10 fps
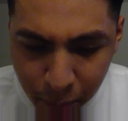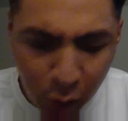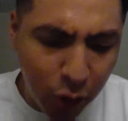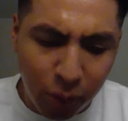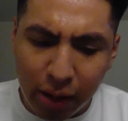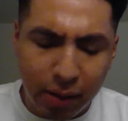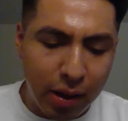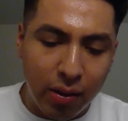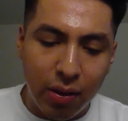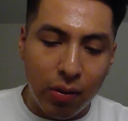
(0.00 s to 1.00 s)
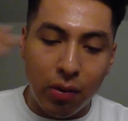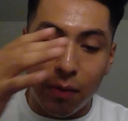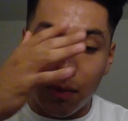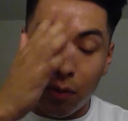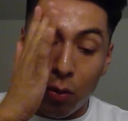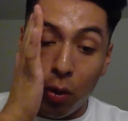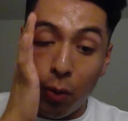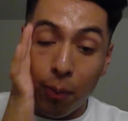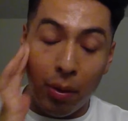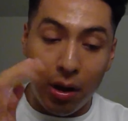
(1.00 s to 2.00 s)
Oh no, that's a different
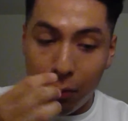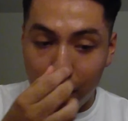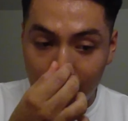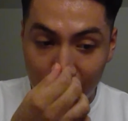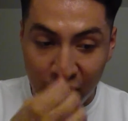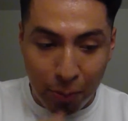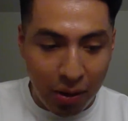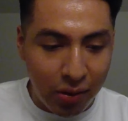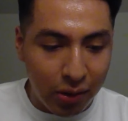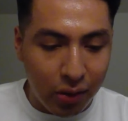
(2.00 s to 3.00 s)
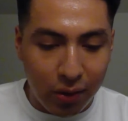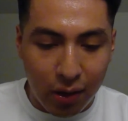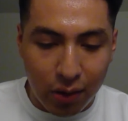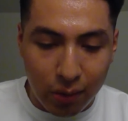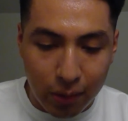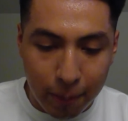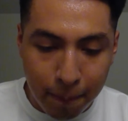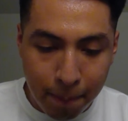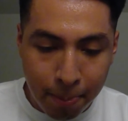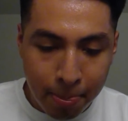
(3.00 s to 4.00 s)
quote. But anyways, she basically says,
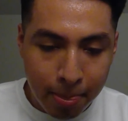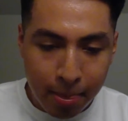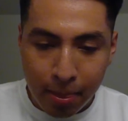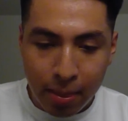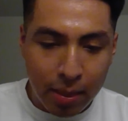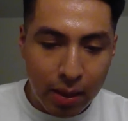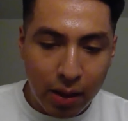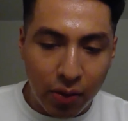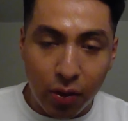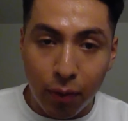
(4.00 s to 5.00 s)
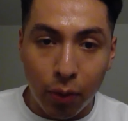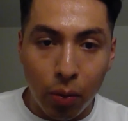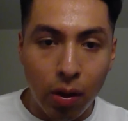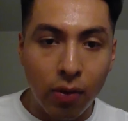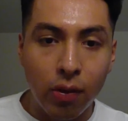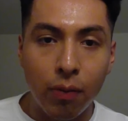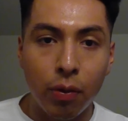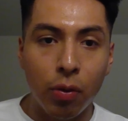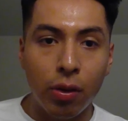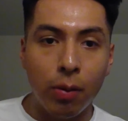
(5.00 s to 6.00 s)
that's a
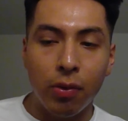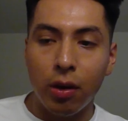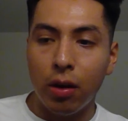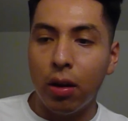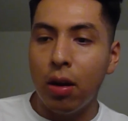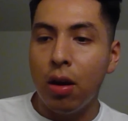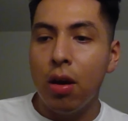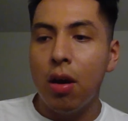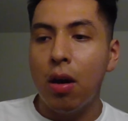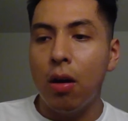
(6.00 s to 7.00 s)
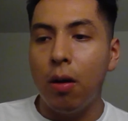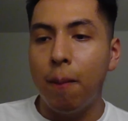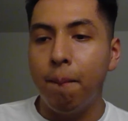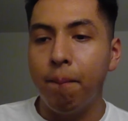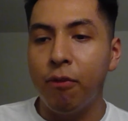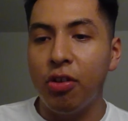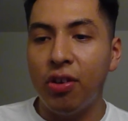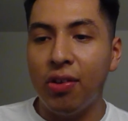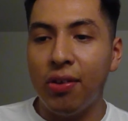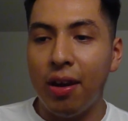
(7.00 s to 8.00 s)
different quote that I'm citing. She
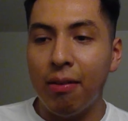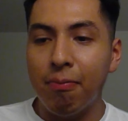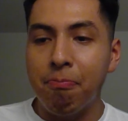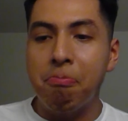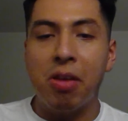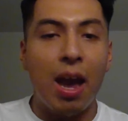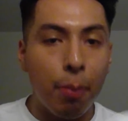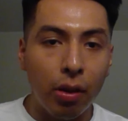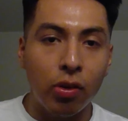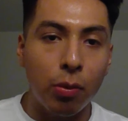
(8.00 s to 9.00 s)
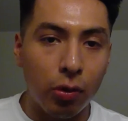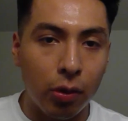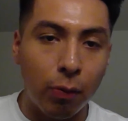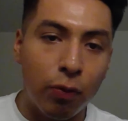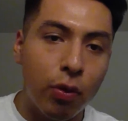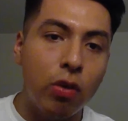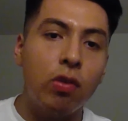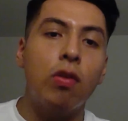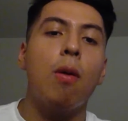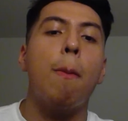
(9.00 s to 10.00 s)
says that capitalism always comes
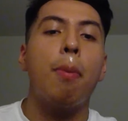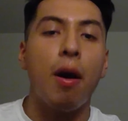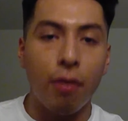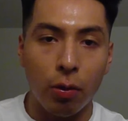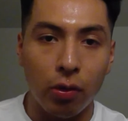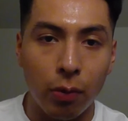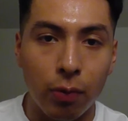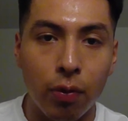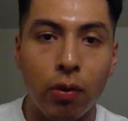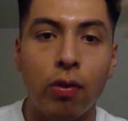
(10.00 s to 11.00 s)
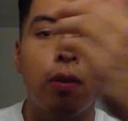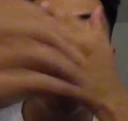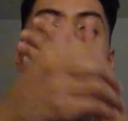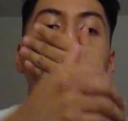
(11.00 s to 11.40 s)
first, profit always comes first,